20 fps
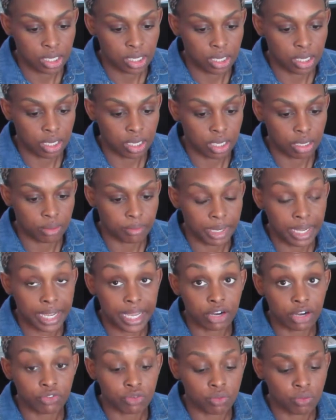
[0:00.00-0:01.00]
I
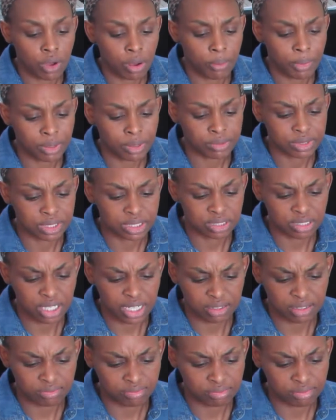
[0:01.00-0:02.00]
got it from Walmart. It was like